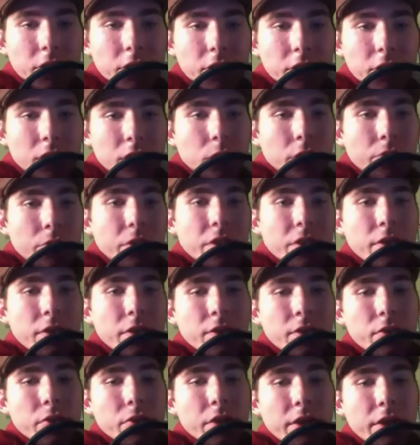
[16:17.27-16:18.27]
want to read the
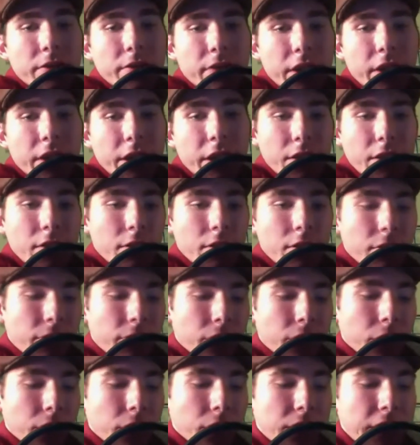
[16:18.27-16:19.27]
story to find the full
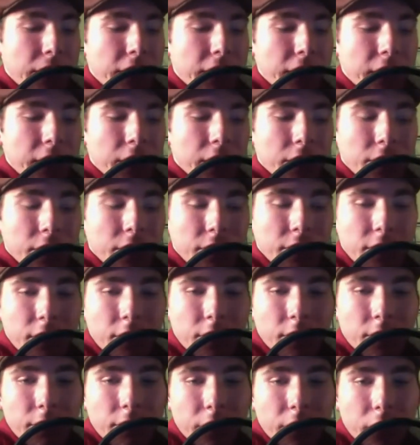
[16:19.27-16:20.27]
details and
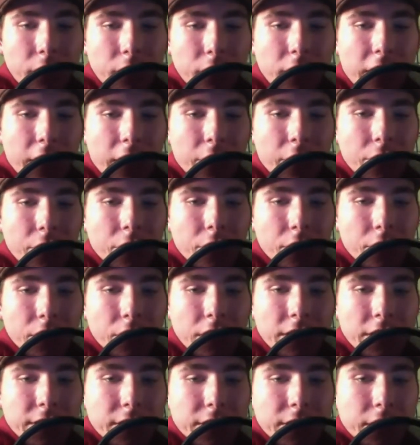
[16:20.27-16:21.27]
figure out how it all ties
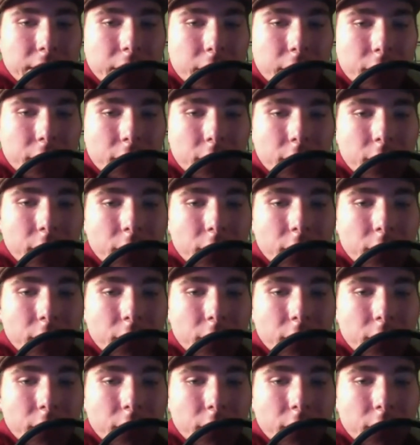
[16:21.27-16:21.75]
together.